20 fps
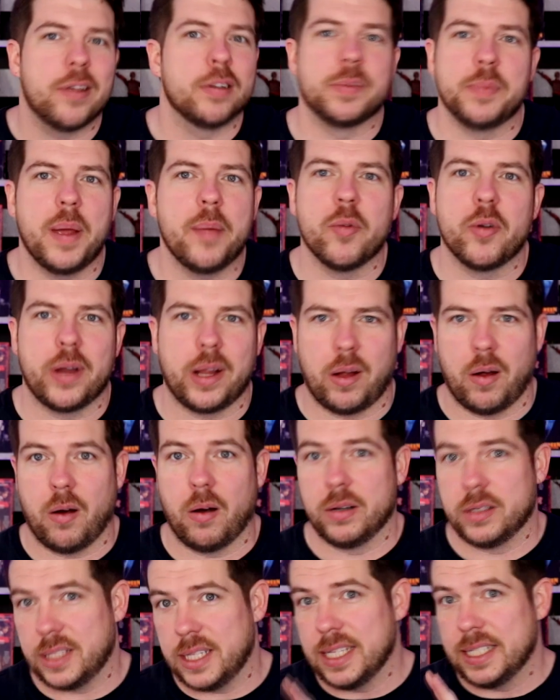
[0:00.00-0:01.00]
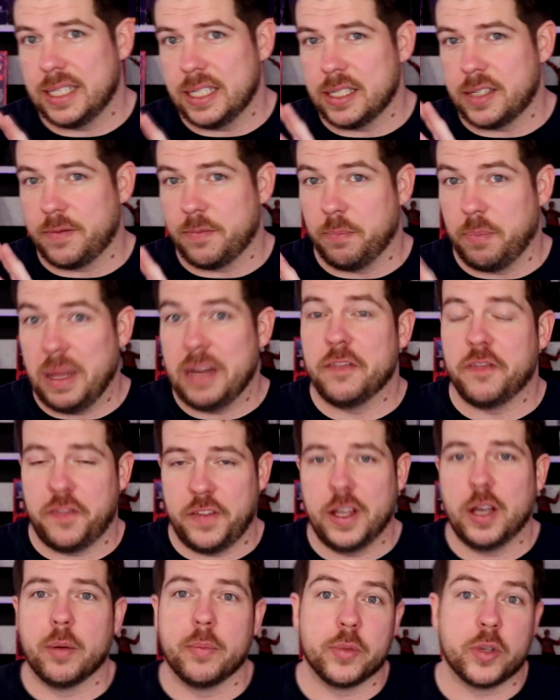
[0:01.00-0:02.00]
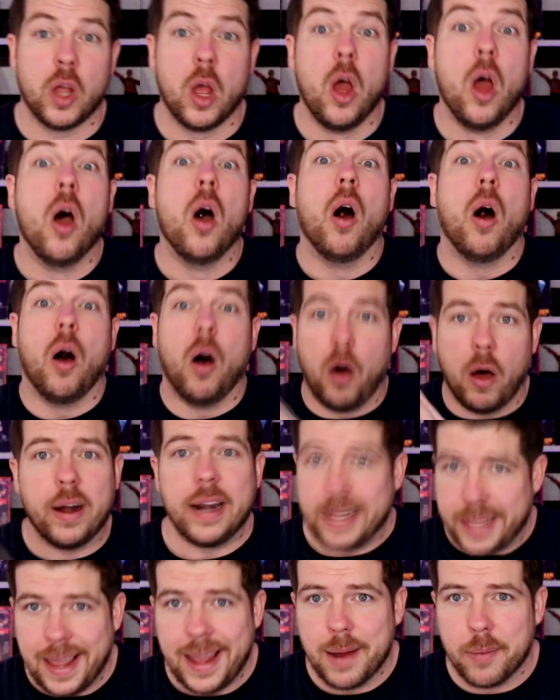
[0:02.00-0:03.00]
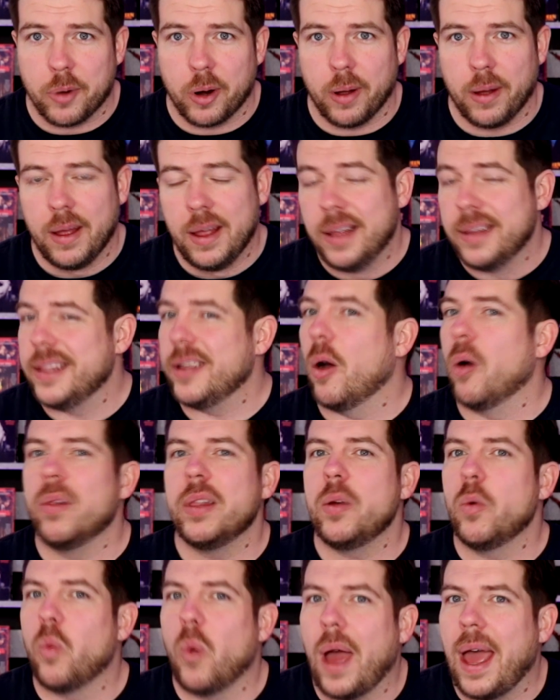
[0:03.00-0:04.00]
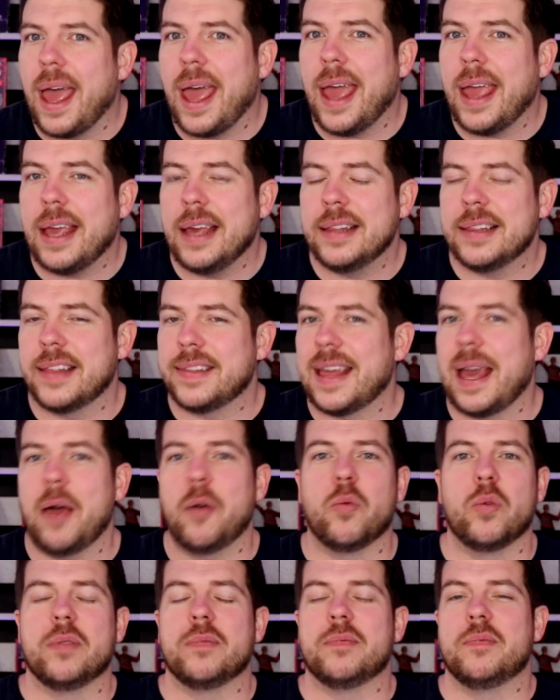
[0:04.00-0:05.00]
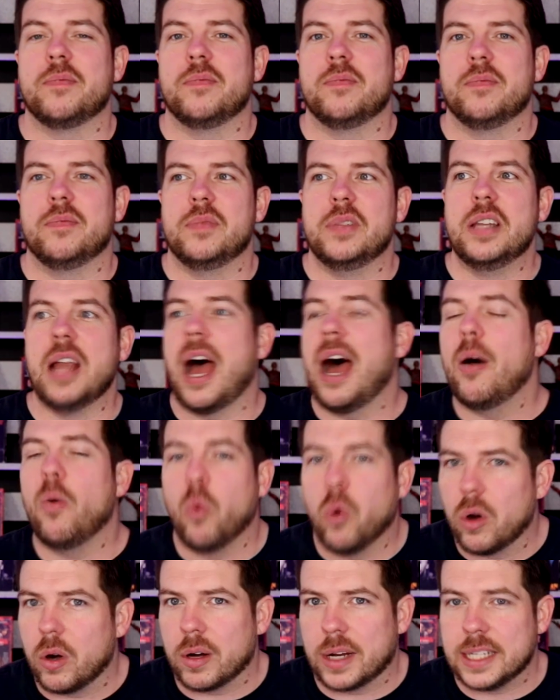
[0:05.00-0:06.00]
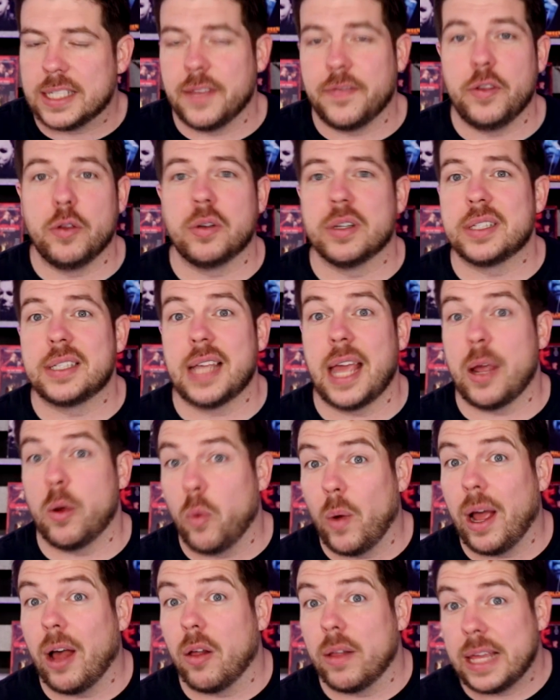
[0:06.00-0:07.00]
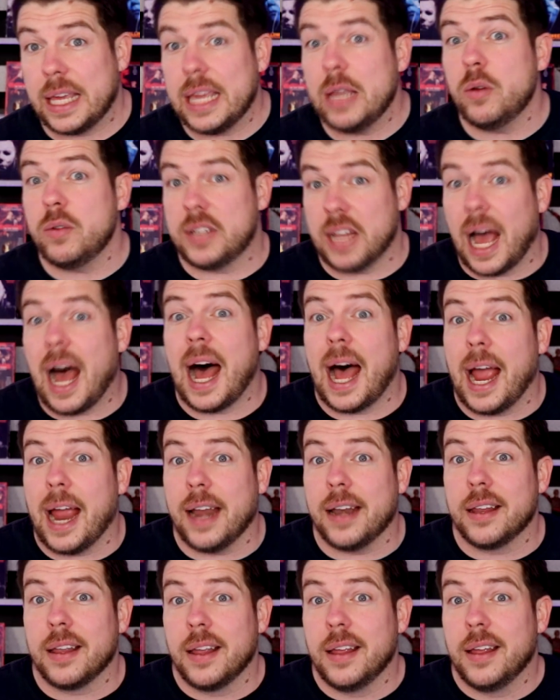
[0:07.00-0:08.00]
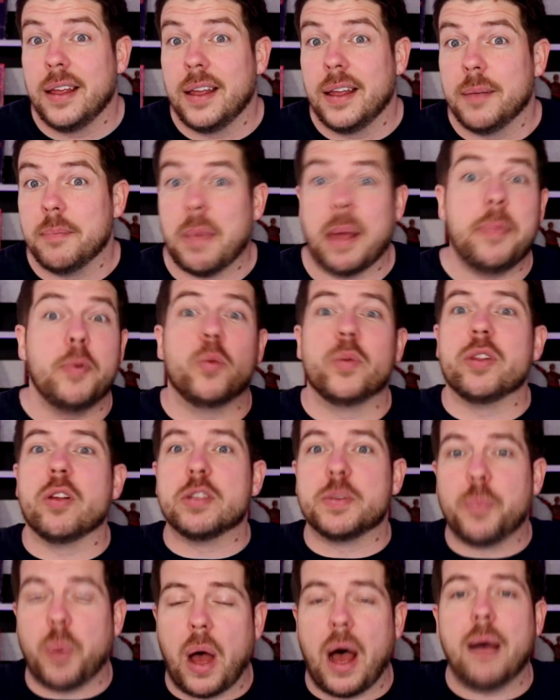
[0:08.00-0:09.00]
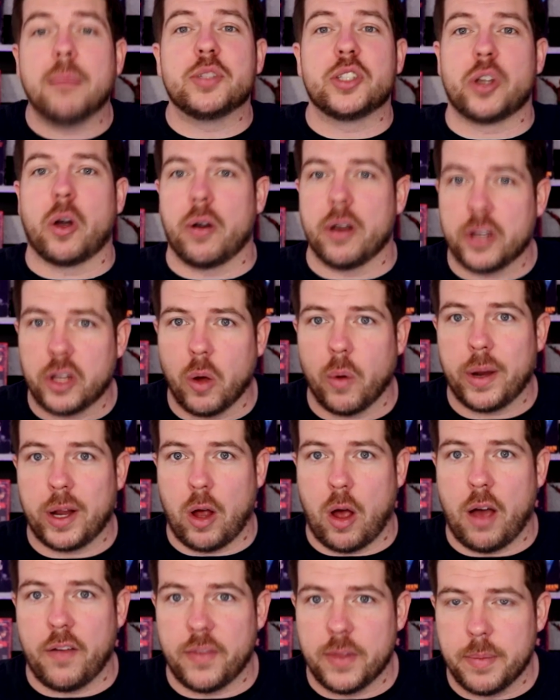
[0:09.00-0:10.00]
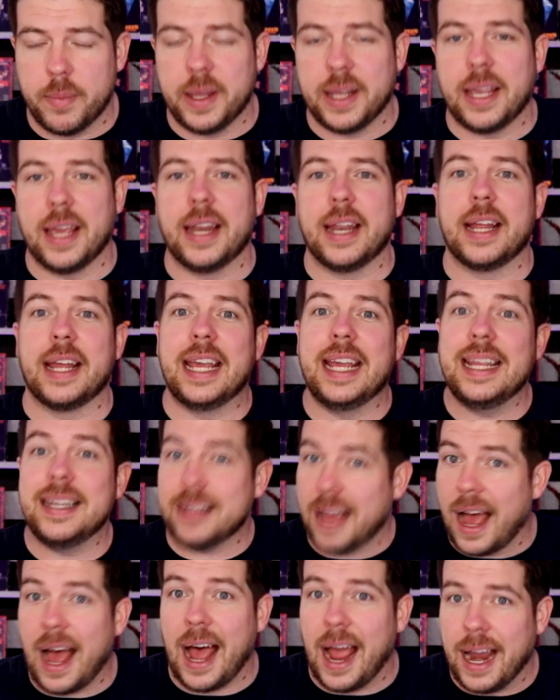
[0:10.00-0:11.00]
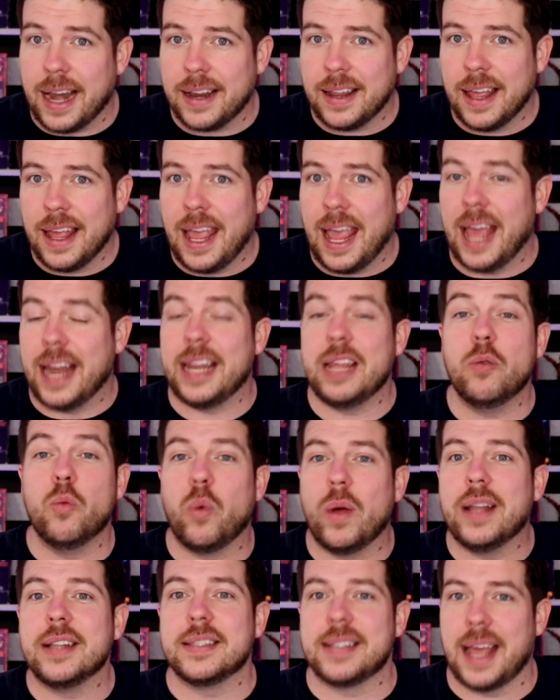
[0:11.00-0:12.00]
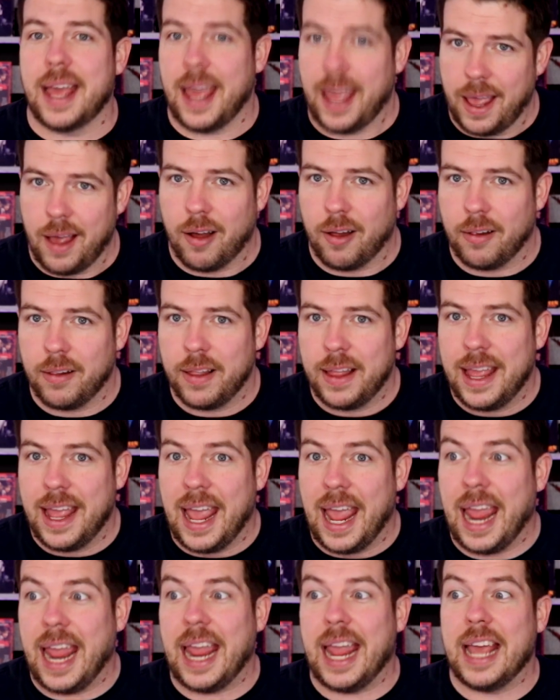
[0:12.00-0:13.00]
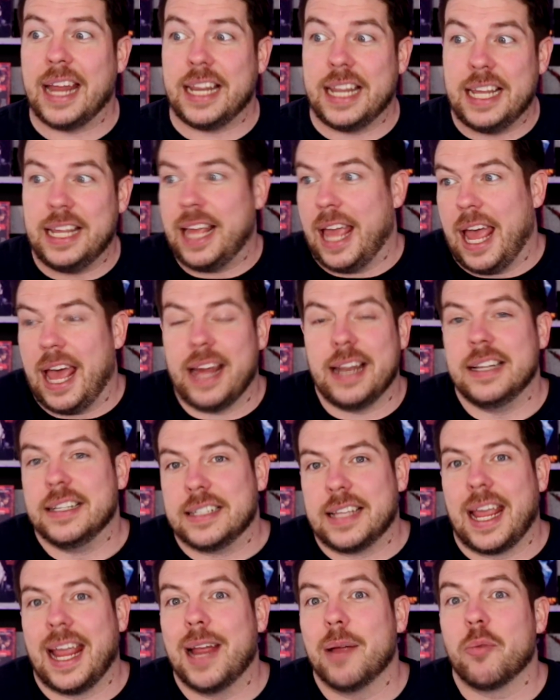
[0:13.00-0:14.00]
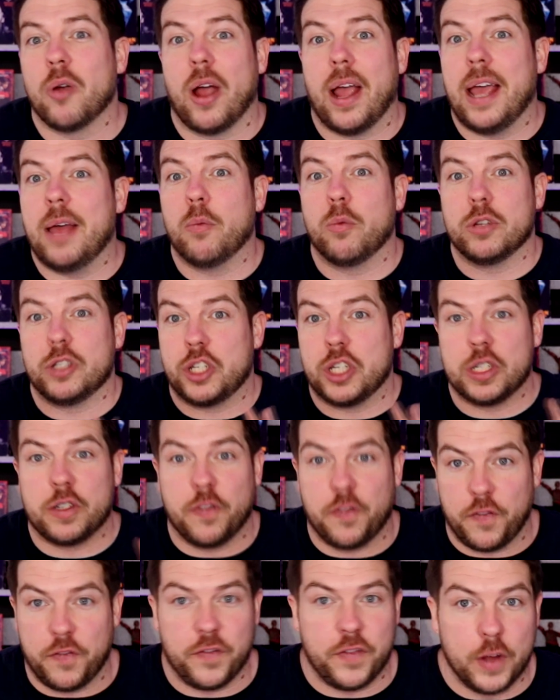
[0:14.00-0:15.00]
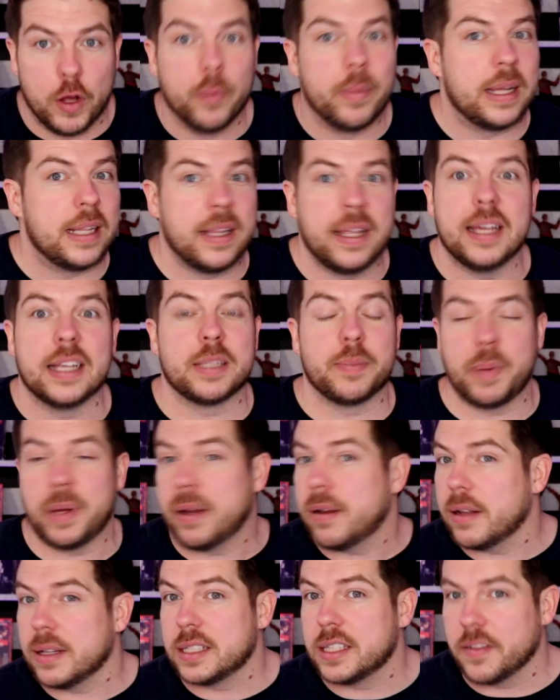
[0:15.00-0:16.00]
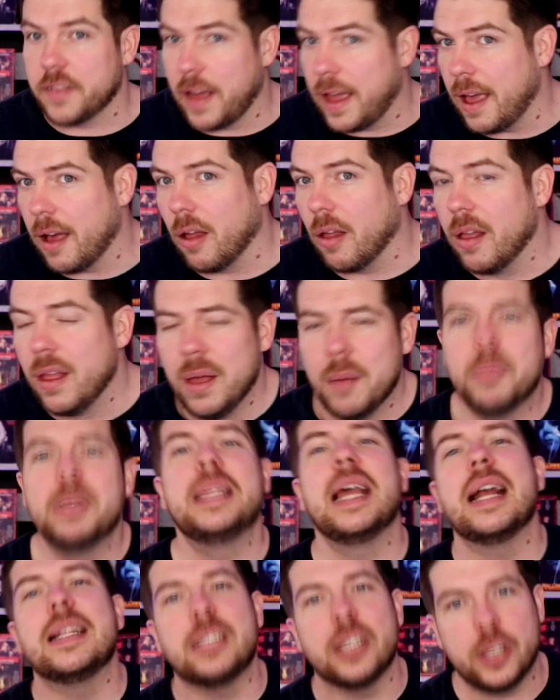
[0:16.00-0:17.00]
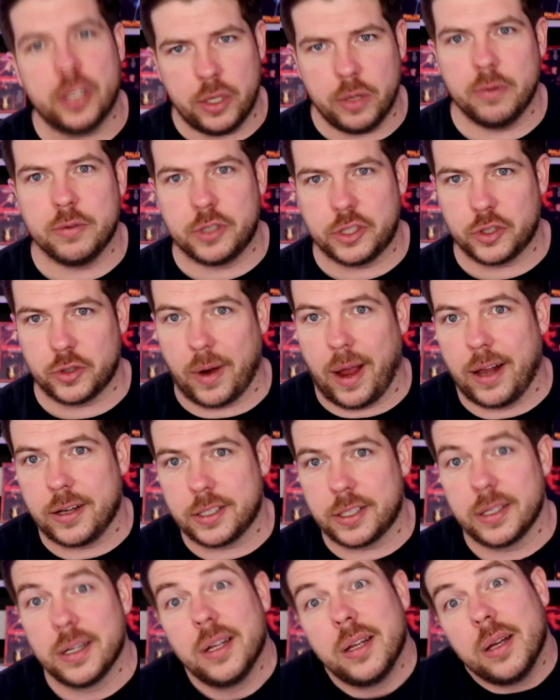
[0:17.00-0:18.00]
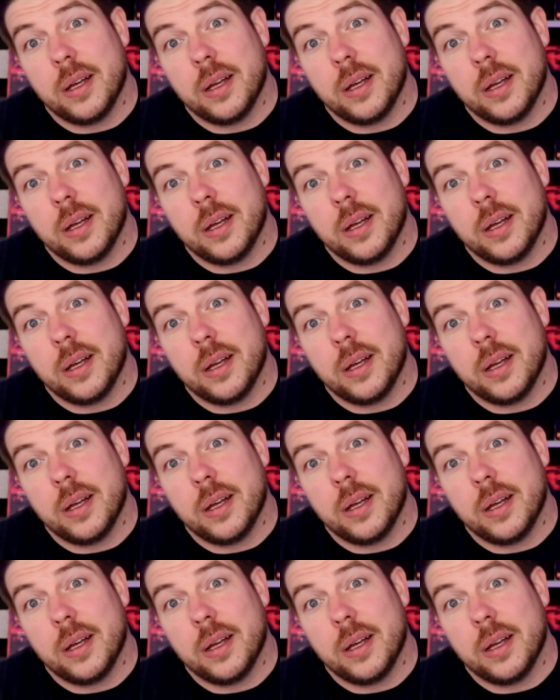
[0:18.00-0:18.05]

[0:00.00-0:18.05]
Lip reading: those memory cards. This has been filmed on a camera. The only way that that would not work is if you could say, well, he died. Maybe when those bombs started going off in the beginning, he died and he went to hell and he had his camera and was just filming the experience of hell. But that's a huge stretch.